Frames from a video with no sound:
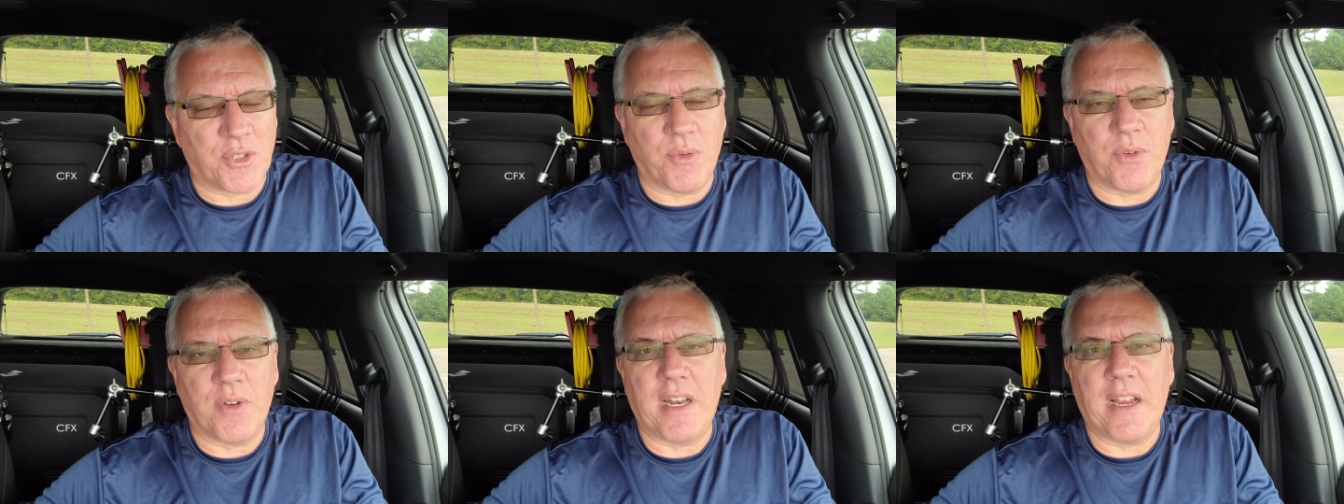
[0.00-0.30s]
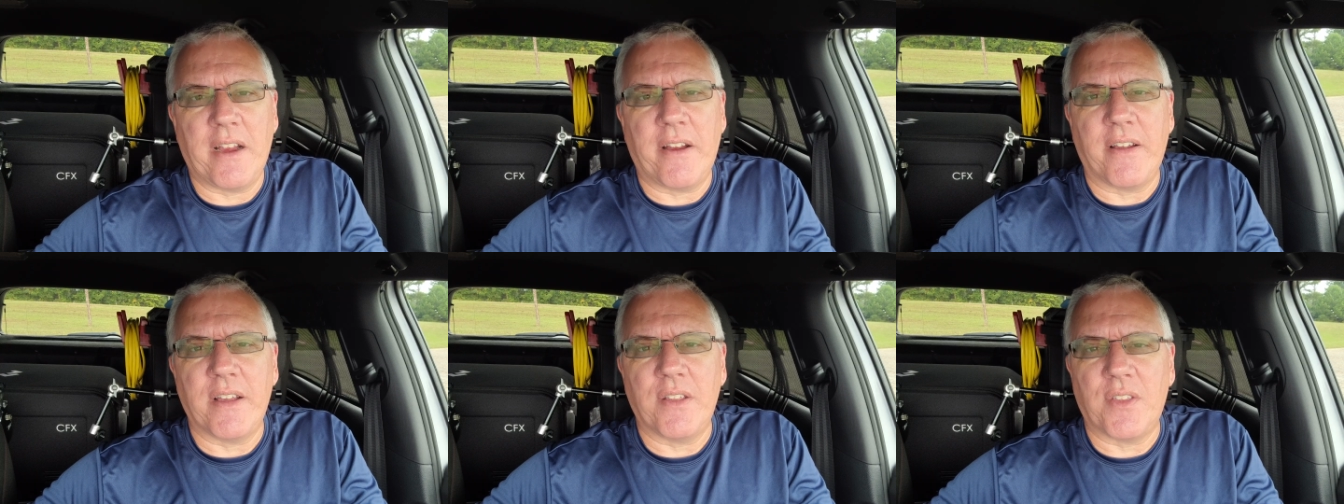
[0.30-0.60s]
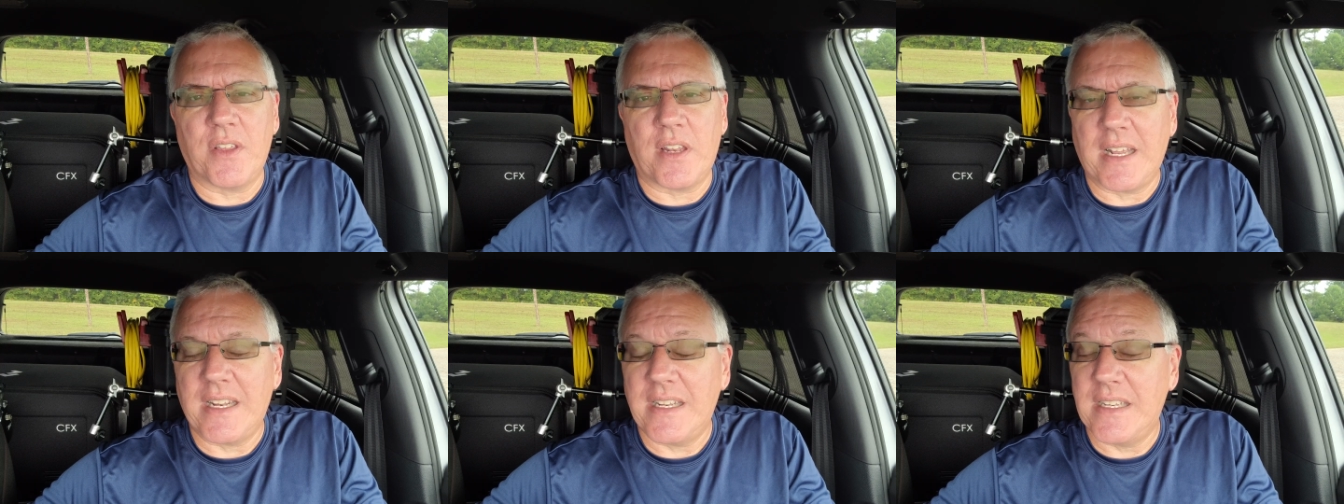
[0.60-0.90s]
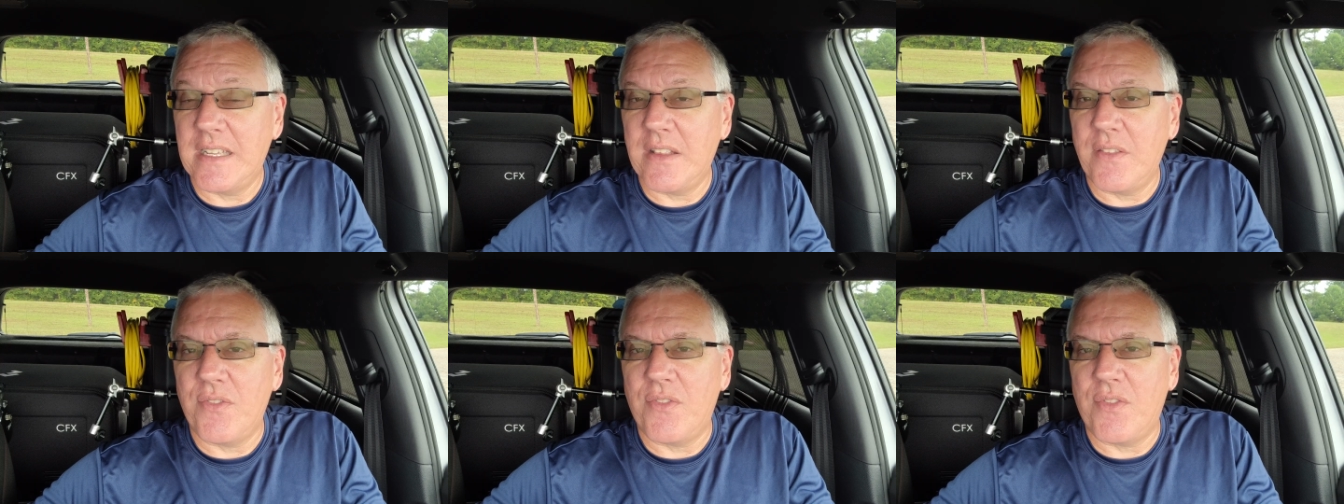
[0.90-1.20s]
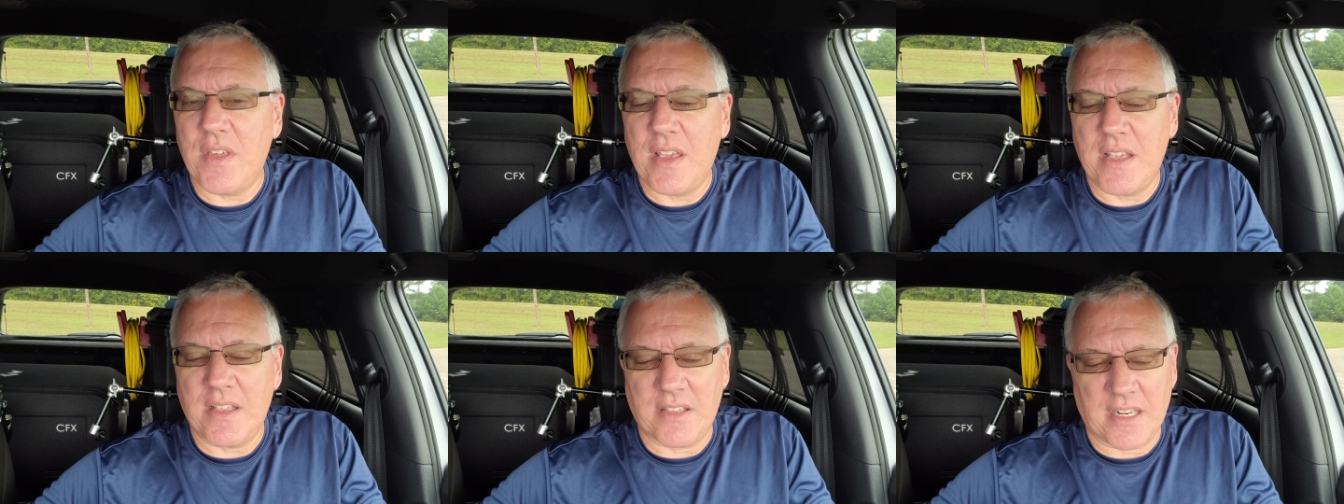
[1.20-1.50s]
to an area that I didn't
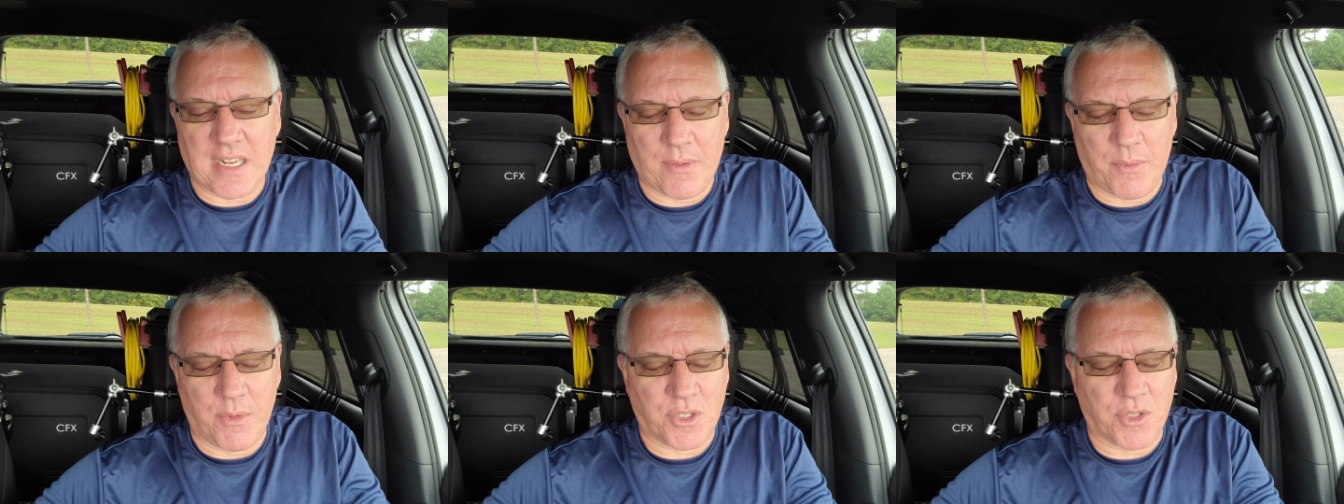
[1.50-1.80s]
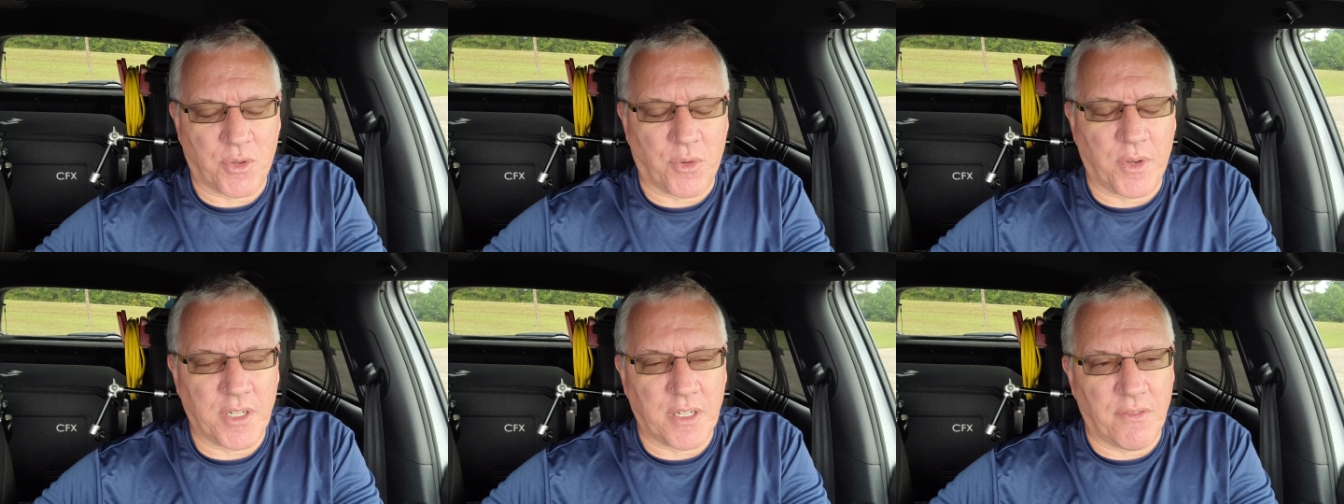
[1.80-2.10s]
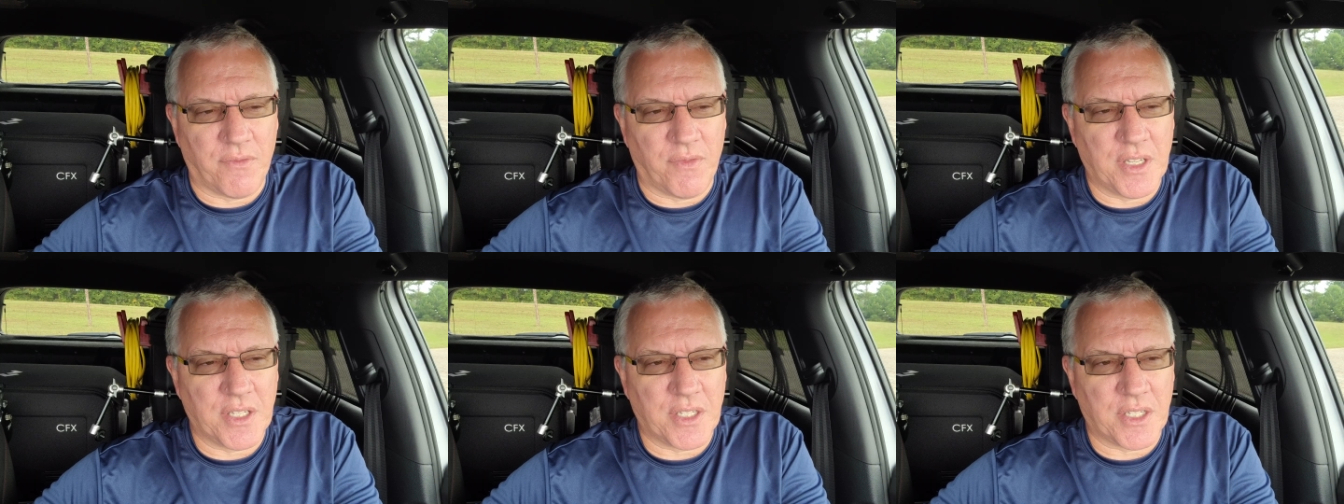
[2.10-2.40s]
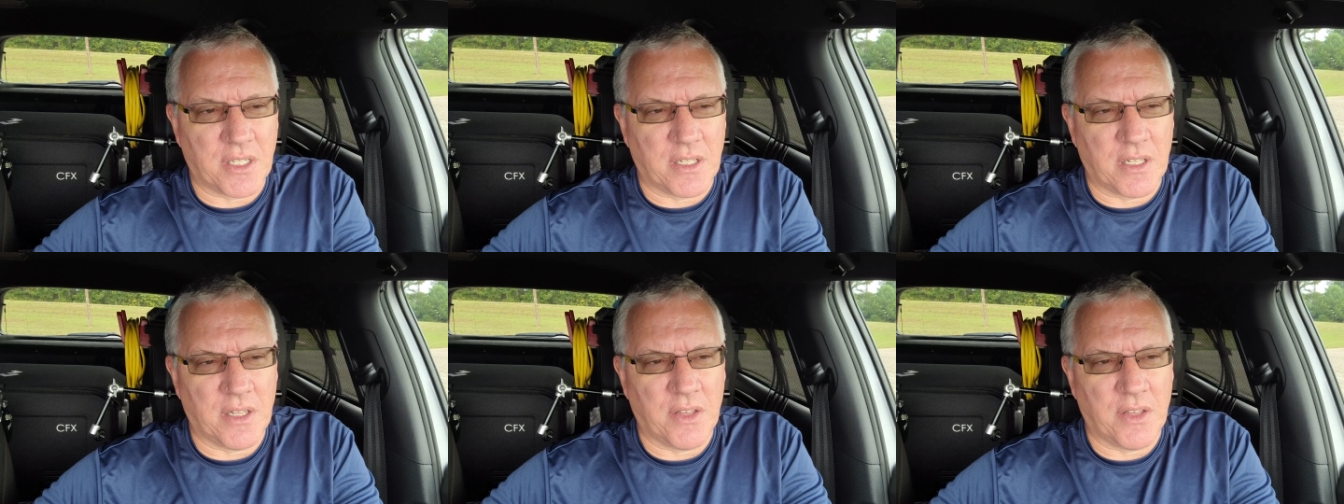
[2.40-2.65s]
think that I was going to visit.